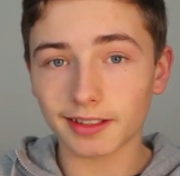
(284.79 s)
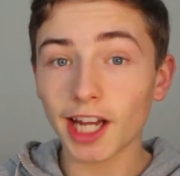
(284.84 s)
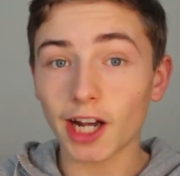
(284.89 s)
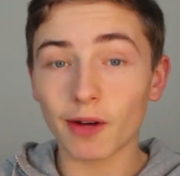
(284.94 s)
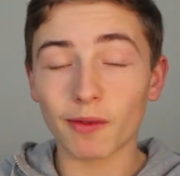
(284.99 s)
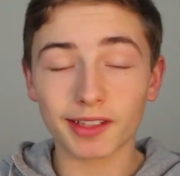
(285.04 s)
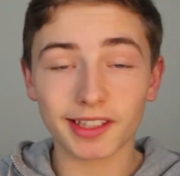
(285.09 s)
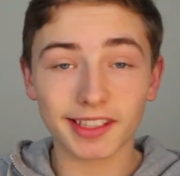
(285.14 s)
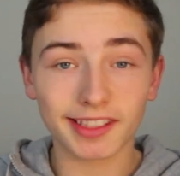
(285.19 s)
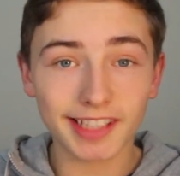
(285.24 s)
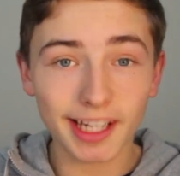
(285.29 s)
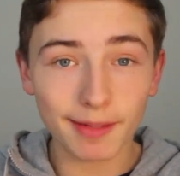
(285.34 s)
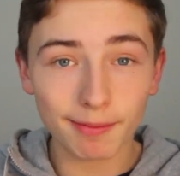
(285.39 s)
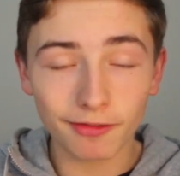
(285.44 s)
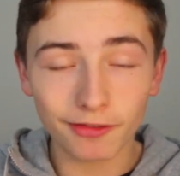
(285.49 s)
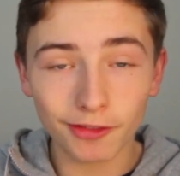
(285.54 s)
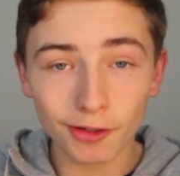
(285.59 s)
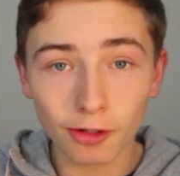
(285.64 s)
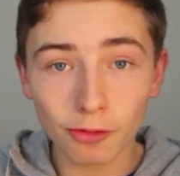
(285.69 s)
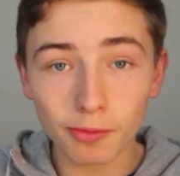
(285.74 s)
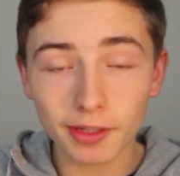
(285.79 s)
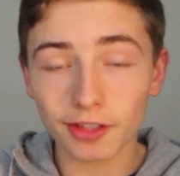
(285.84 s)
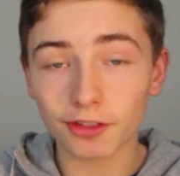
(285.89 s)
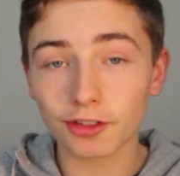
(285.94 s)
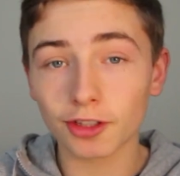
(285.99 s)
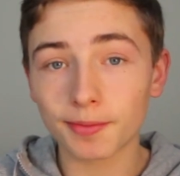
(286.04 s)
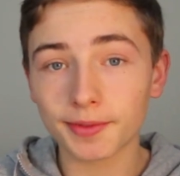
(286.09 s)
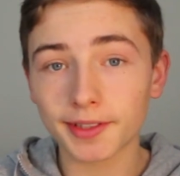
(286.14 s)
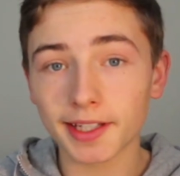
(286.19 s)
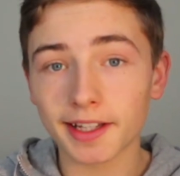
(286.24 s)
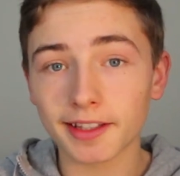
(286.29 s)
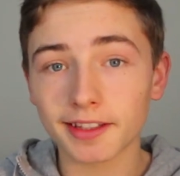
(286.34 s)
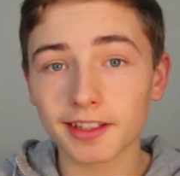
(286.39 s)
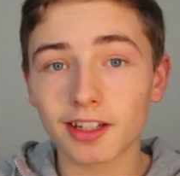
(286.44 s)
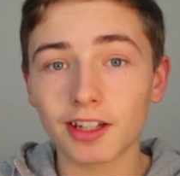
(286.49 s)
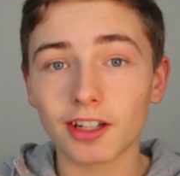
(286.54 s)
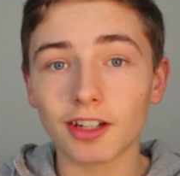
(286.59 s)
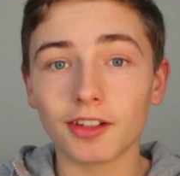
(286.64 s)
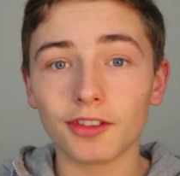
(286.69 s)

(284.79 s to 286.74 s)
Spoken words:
Now, as I said before with supersets,